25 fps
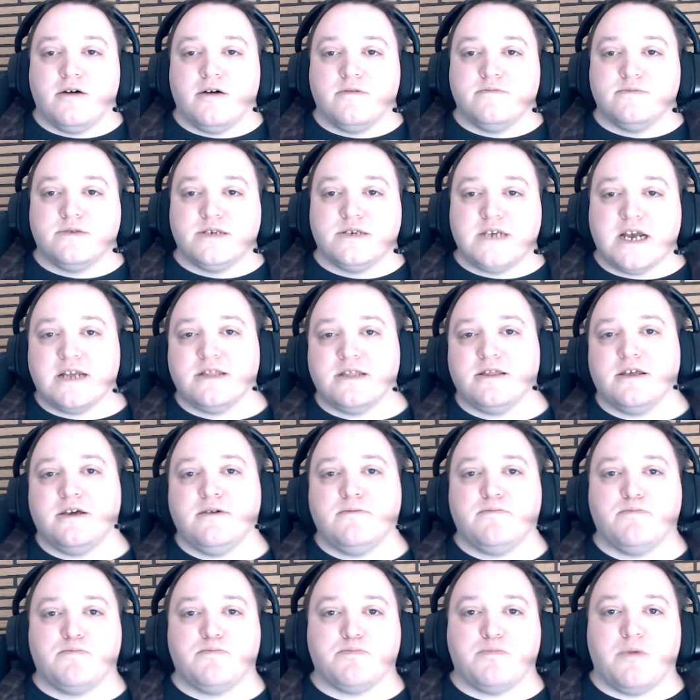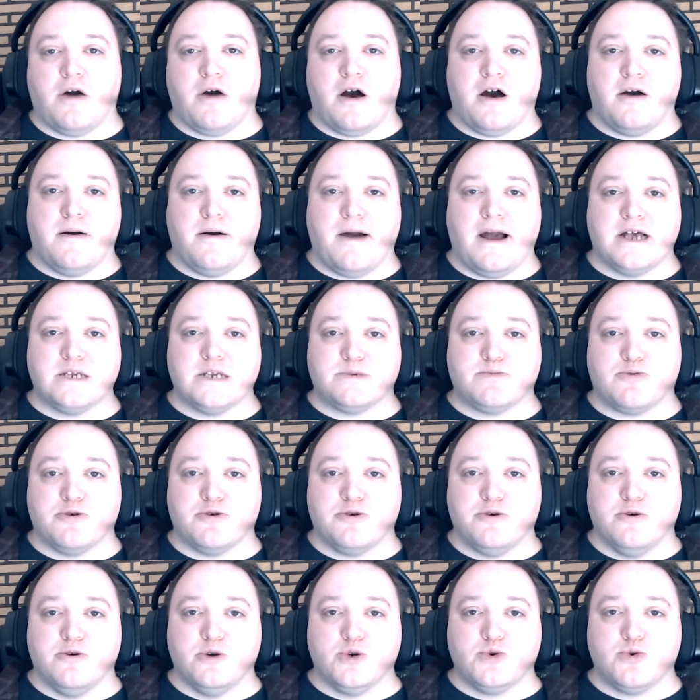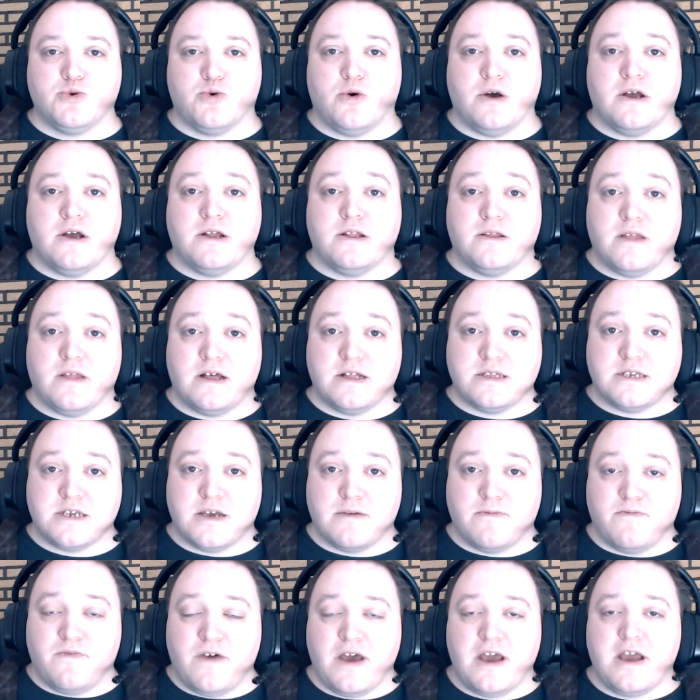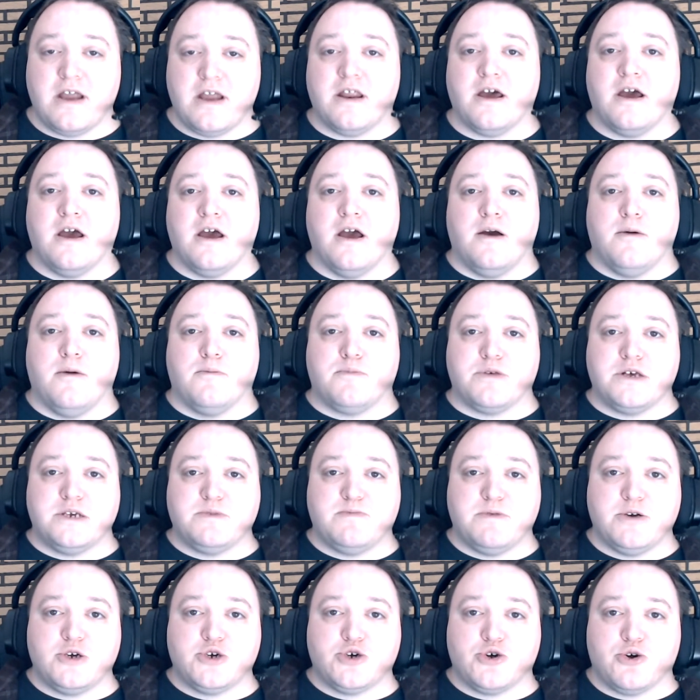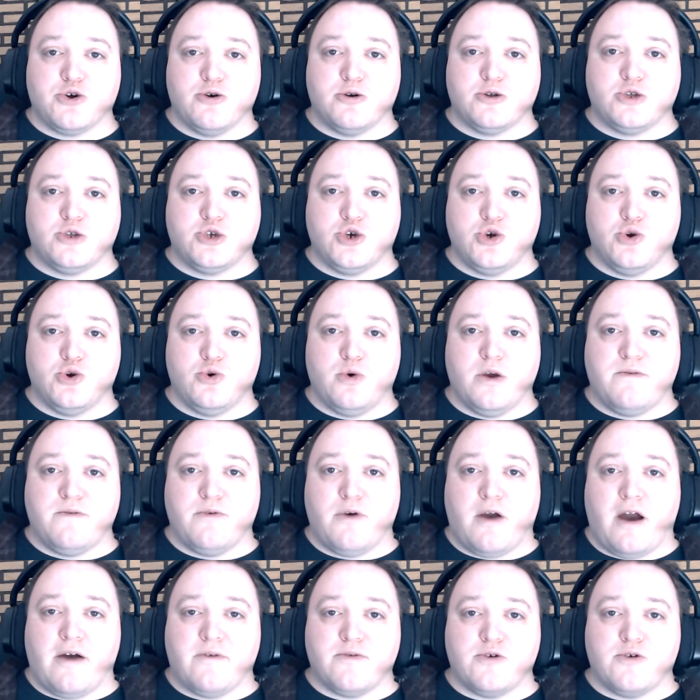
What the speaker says: Secondly, as per usual, in that same vein, please be sure to, if you haven't